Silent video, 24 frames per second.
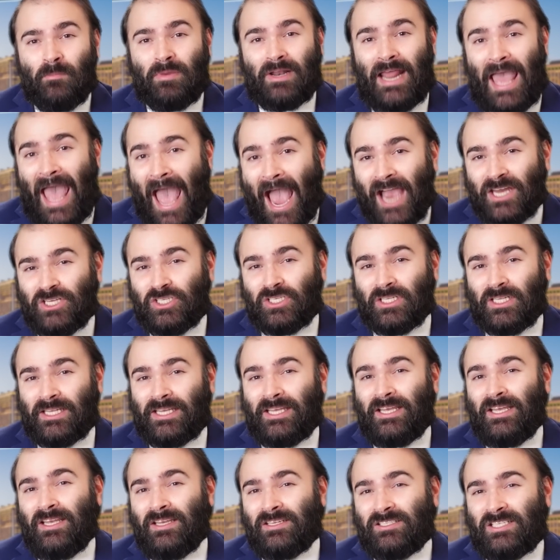but
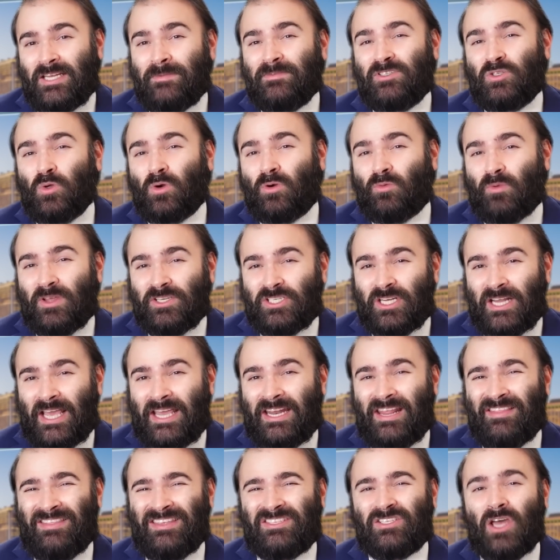actually seems to originate
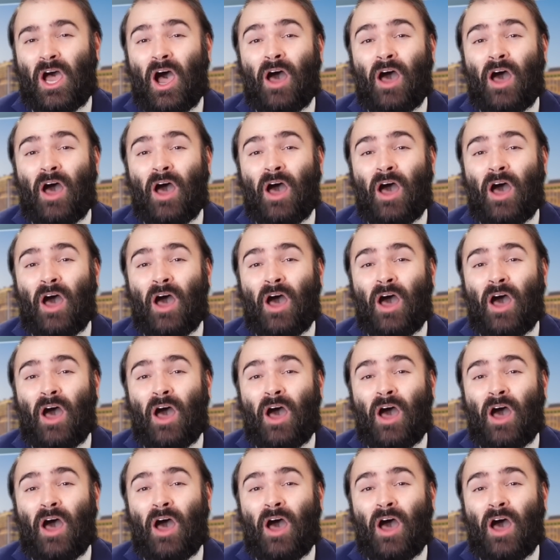in these